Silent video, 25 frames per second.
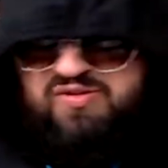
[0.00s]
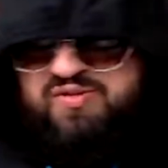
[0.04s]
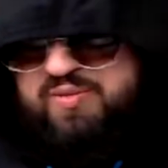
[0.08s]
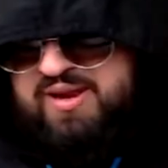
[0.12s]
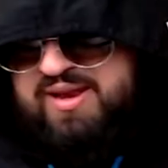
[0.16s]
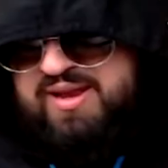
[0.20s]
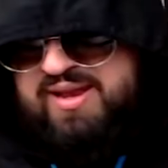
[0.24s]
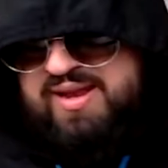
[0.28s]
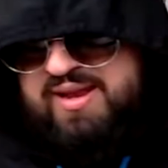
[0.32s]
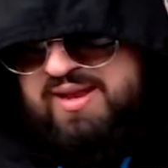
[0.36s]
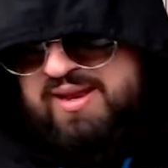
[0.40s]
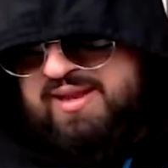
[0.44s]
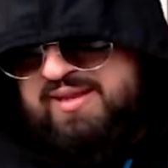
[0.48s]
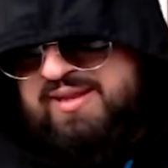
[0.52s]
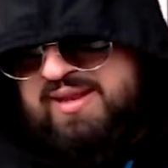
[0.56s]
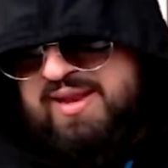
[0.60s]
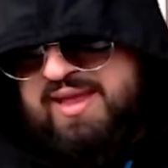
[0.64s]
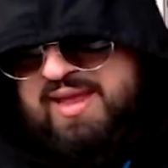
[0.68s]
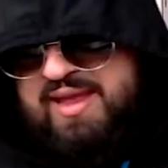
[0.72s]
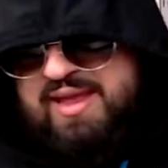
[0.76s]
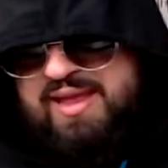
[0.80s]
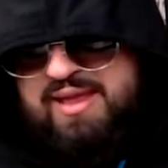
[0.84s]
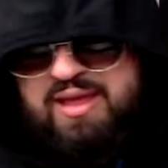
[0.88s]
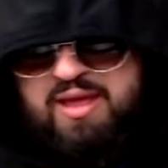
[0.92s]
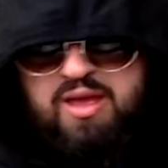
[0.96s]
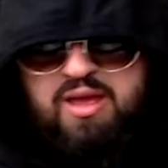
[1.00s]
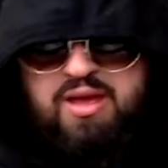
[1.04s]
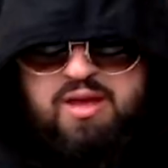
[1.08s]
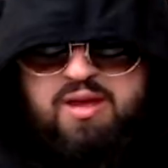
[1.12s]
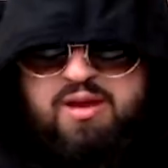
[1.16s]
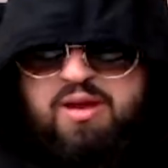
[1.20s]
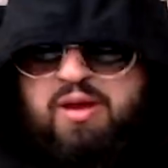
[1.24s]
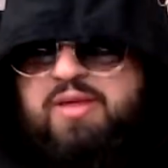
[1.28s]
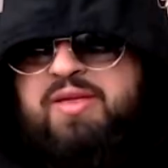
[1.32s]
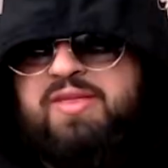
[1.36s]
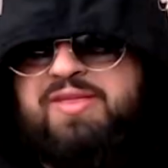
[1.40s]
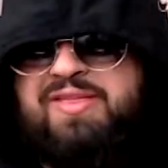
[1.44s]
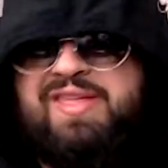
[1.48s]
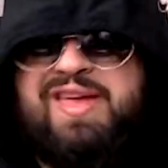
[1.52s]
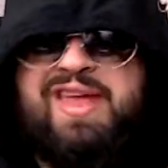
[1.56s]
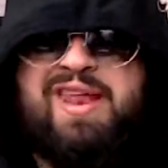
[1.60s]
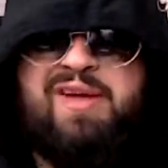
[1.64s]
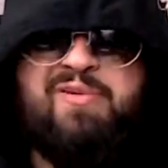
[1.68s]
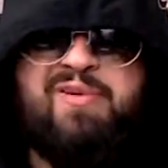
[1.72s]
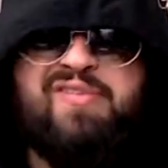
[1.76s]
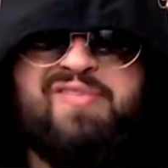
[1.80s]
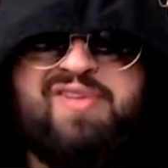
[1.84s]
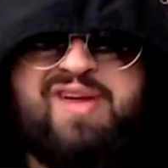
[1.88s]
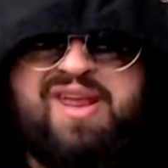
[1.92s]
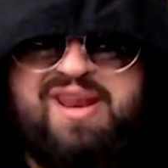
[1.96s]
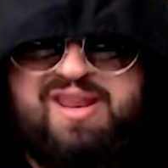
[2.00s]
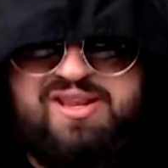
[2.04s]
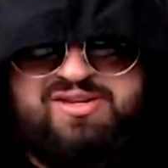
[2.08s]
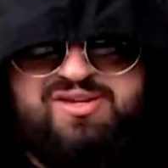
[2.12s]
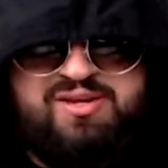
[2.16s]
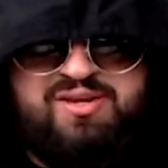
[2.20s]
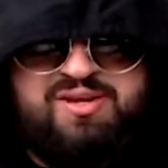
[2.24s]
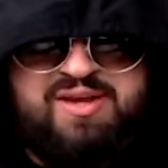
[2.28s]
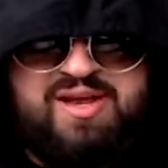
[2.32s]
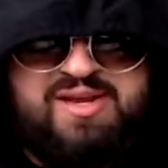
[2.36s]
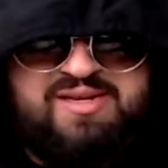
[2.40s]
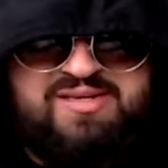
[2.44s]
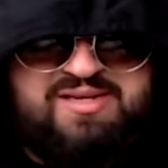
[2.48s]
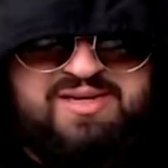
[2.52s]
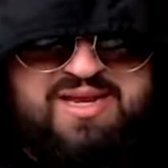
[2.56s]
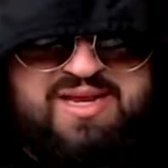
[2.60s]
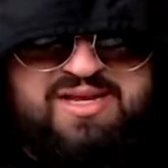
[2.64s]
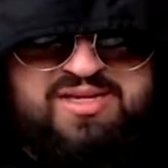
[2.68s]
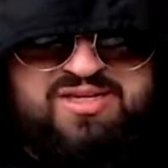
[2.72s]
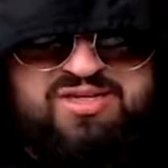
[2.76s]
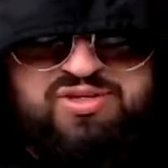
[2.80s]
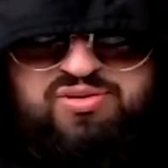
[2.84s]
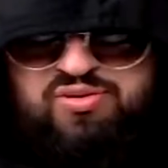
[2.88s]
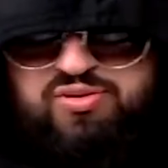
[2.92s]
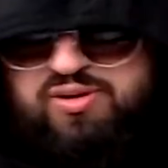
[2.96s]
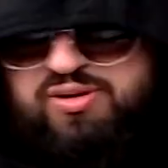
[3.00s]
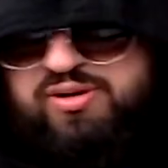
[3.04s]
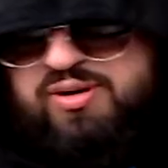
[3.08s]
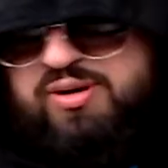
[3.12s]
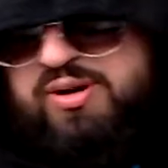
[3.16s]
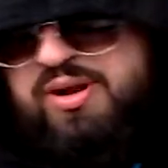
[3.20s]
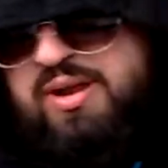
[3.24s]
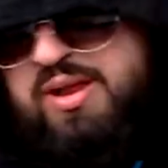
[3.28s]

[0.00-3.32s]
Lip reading: me to get it today. Other than that, I would have got it to you guys a lot sooner.